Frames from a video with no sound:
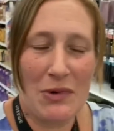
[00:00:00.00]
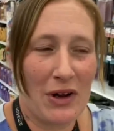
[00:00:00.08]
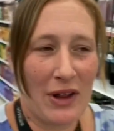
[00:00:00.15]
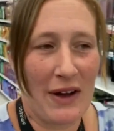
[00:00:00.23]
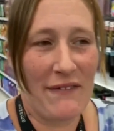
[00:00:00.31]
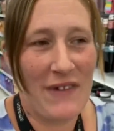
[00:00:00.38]

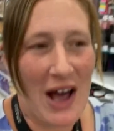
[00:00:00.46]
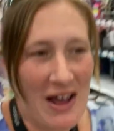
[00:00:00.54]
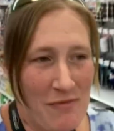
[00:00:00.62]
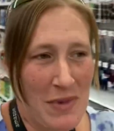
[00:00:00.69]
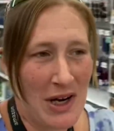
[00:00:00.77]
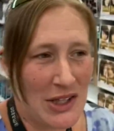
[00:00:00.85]
like
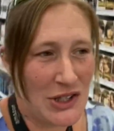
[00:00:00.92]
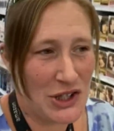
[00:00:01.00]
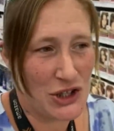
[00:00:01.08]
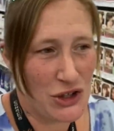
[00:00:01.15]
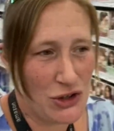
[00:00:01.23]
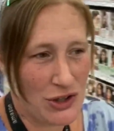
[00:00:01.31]
5 minutes to
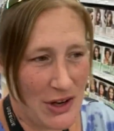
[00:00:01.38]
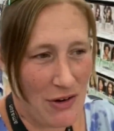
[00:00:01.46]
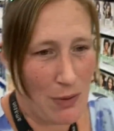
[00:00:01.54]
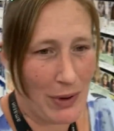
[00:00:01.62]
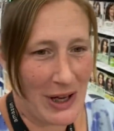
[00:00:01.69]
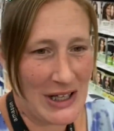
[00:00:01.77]
choose their
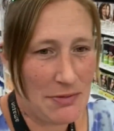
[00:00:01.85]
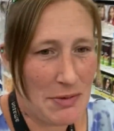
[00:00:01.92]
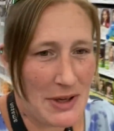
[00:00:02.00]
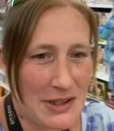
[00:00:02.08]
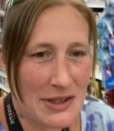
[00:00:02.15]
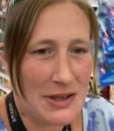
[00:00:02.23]

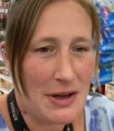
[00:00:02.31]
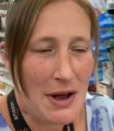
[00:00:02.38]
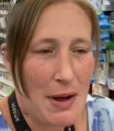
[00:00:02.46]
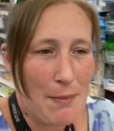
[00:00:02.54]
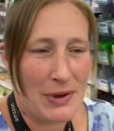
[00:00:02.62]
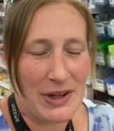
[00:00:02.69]
replacements,
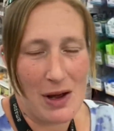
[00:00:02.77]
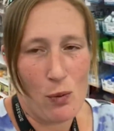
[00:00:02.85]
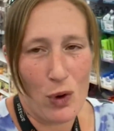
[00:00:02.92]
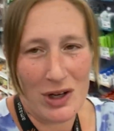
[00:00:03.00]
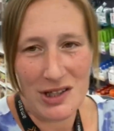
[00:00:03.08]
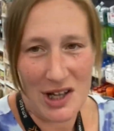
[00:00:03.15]
but then
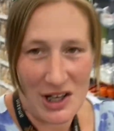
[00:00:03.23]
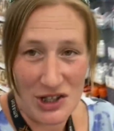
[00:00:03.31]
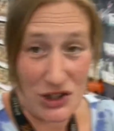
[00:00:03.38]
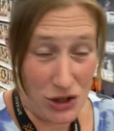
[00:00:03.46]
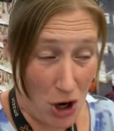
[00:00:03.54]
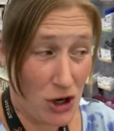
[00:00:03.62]
once they
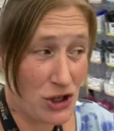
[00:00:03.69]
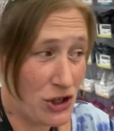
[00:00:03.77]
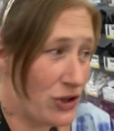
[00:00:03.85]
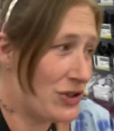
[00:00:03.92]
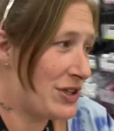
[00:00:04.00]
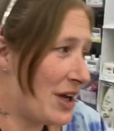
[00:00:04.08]
start
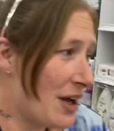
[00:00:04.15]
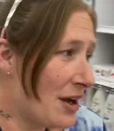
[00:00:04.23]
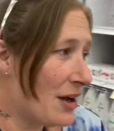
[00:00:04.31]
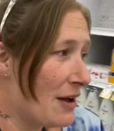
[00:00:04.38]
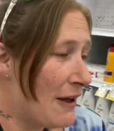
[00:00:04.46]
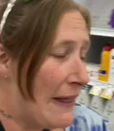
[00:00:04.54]
choosing,
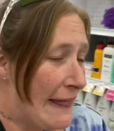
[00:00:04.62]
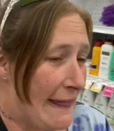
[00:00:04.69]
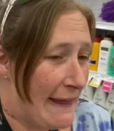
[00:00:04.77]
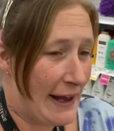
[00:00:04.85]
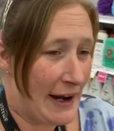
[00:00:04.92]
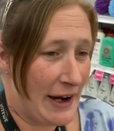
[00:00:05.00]

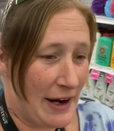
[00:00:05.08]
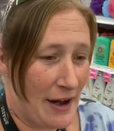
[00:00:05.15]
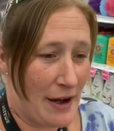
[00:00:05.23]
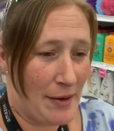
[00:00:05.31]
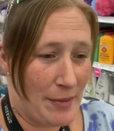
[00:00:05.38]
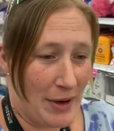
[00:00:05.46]
it
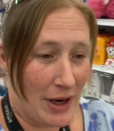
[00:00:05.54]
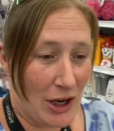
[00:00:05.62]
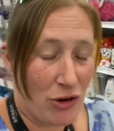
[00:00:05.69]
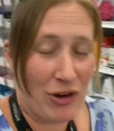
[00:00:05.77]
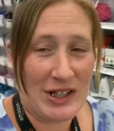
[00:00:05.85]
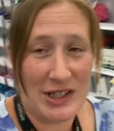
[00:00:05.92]

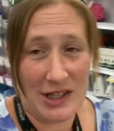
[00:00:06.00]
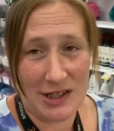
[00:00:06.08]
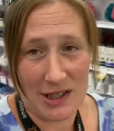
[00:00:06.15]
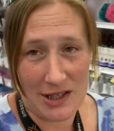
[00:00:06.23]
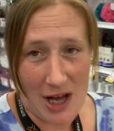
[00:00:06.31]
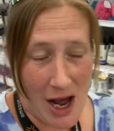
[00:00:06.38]
increases
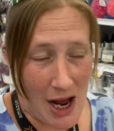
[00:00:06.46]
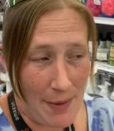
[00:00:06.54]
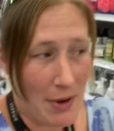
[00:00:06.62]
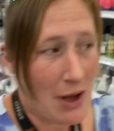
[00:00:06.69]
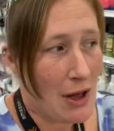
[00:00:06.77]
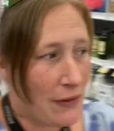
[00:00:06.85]
the time.
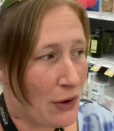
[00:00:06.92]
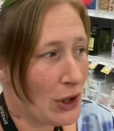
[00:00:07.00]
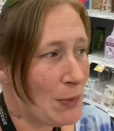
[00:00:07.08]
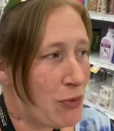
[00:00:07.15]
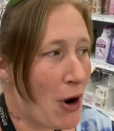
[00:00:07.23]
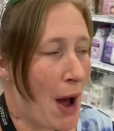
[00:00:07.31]
The
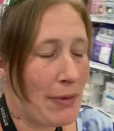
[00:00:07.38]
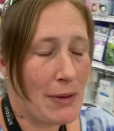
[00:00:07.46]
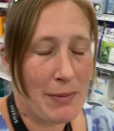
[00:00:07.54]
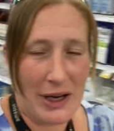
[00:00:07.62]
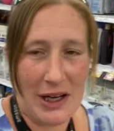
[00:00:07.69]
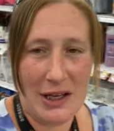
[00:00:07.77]
only
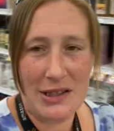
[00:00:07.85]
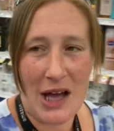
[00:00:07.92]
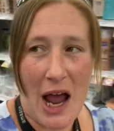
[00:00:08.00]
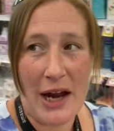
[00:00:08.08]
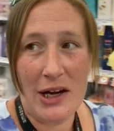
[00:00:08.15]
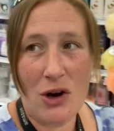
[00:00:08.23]
problem is
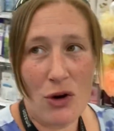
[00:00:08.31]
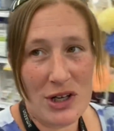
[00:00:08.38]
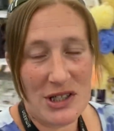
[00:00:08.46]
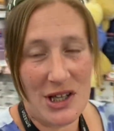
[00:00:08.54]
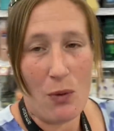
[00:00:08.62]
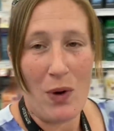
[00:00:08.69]
I
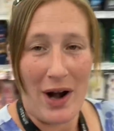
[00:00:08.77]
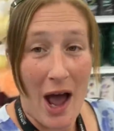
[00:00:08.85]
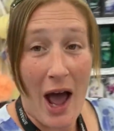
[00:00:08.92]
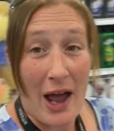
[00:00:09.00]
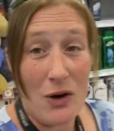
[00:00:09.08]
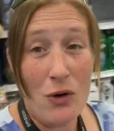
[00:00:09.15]
noticed that when
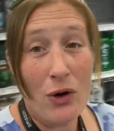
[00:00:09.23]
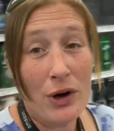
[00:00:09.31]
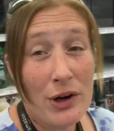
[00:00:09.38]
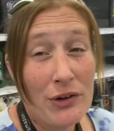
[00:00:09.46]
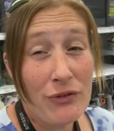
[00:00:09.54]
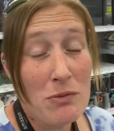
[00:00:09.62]
I
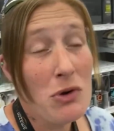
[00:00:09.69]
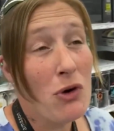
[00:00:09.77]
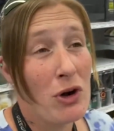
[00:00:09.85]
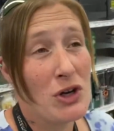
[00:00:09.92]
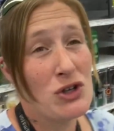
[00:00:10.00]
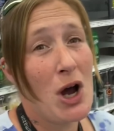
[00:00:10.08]
ordered from
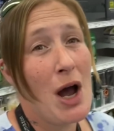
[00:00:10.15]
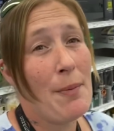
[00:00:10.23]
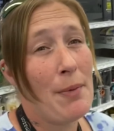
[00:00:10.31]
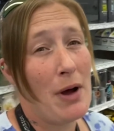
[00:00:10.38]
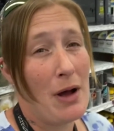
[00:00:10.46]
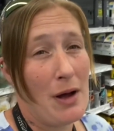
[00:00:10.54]
Cornershop,
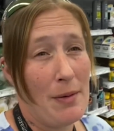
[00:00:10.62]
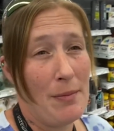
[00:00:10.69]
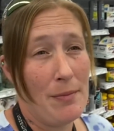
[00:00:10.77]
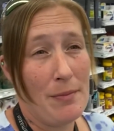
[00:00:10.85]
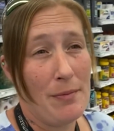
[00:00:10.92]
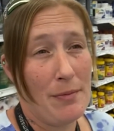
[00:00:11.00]
I
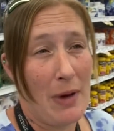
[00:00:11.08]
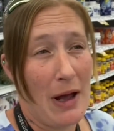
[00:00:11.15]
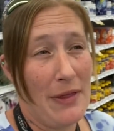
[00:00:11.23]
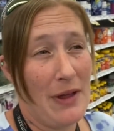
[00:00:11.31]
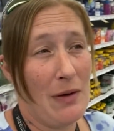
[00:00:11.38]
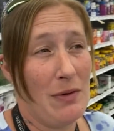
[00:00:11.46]

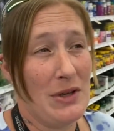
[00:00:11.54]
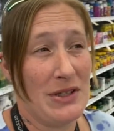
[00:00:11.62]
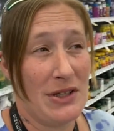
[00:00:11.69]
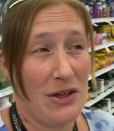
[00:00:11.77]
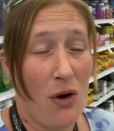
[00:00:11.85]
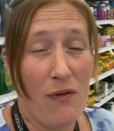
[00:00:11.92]
think it was
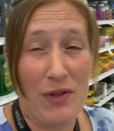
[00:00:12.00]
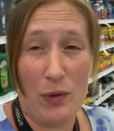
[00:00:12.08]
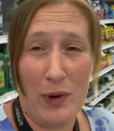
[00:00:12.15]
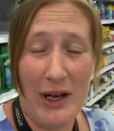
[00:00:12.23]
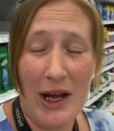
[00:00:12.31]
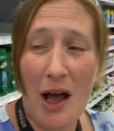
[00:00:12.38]
over the
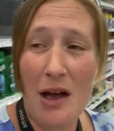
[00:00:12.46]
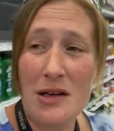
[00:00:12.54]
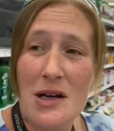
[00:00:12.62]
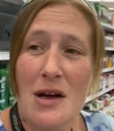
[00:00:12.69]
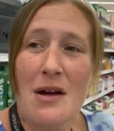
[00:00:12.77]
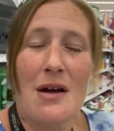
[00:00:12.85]
weekend,
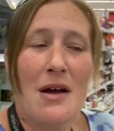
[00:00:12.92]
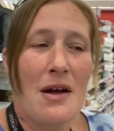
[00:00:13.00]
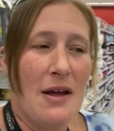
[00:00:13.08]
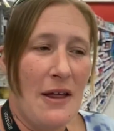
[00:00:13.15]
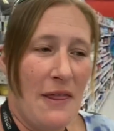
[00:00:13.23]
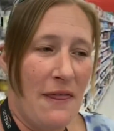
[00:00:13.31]

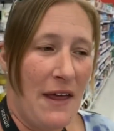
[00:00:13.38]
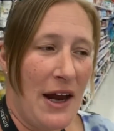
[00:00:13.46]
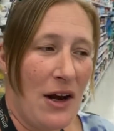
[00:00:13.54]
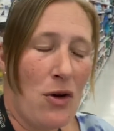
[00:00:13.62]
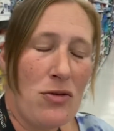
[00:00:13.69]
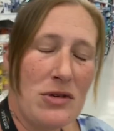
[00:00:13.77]
they
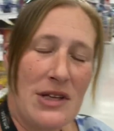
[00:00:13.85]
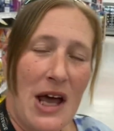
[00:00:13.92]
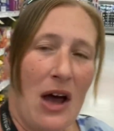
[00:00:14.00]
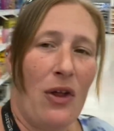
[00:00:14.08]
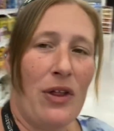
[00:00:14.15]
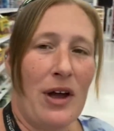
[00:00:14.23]
don't
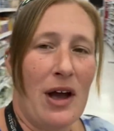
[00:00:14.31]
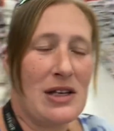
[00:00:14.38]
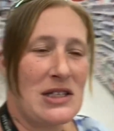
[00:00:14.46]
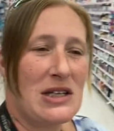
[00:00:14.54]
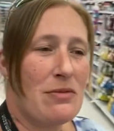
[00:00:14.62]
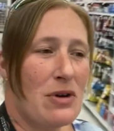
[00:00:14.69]
tell the
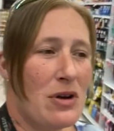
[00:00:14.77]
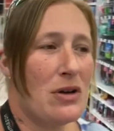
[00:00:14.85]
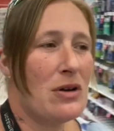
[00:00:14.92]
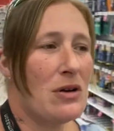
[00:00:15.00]
customer